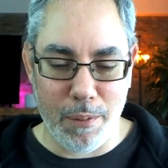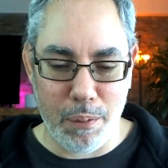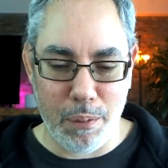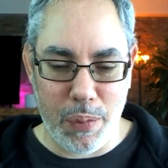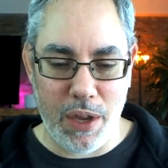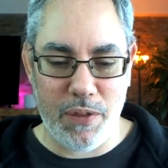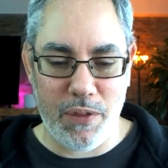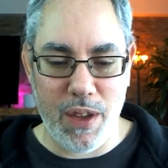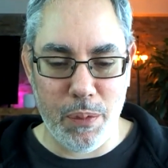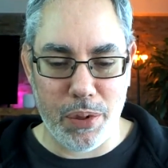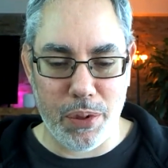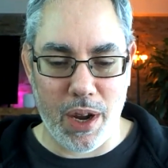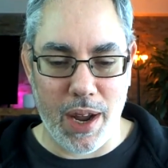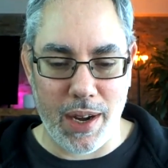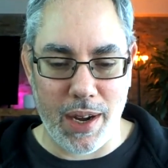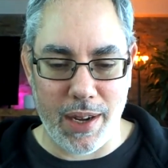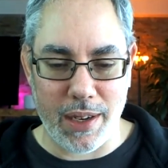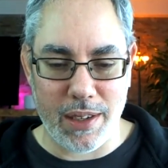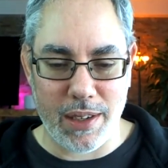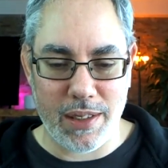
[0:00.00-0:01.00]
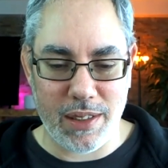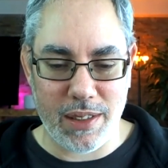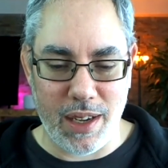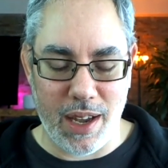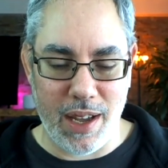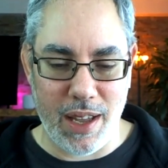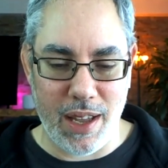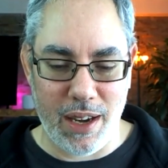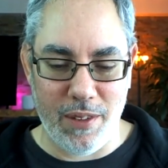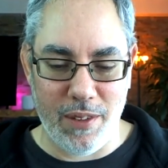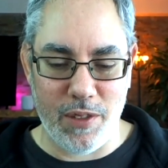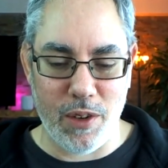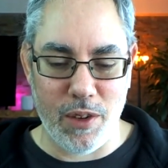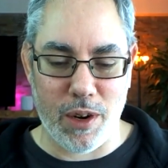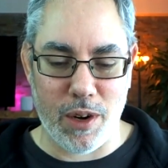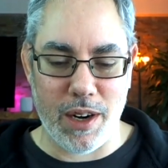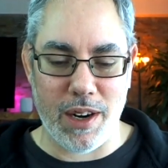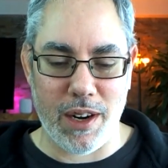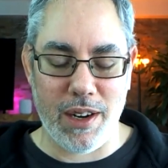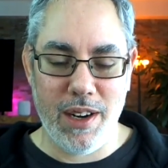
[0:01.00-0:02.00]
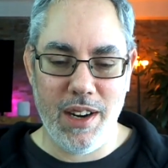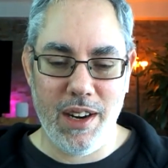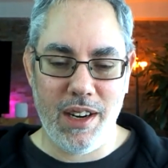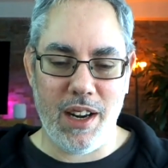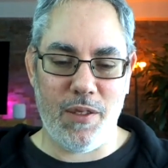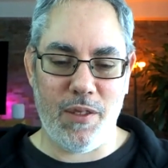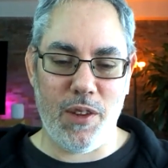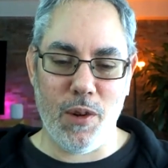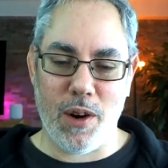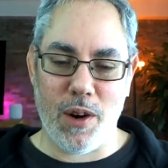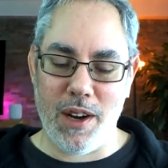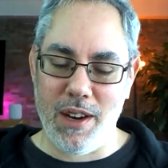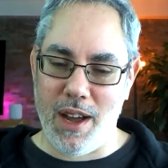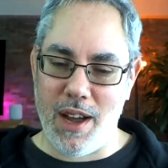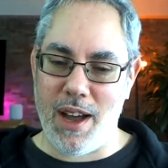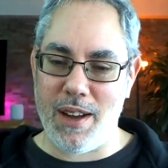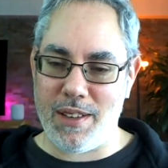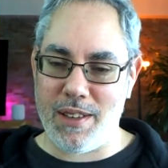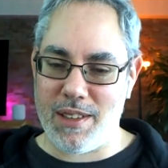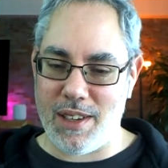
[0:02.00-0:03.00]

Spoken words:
beefy products, and if you are not